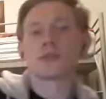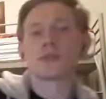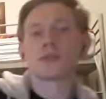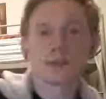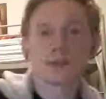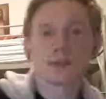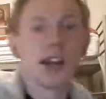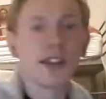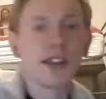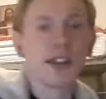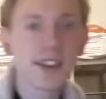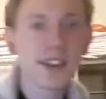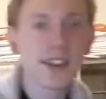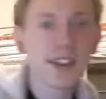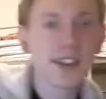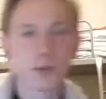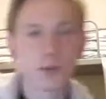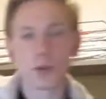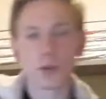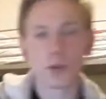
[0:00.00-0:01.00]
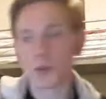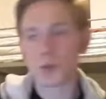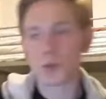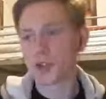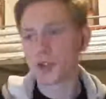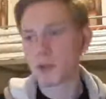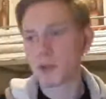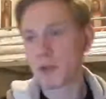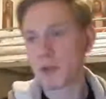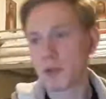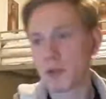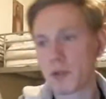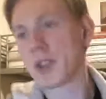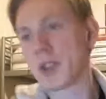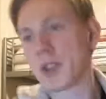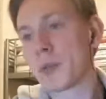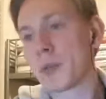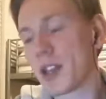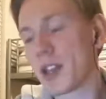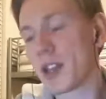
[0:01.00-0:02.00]
I think that would work probably the
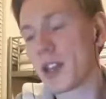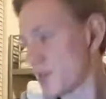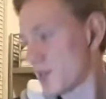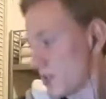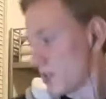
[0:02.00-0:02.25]
best.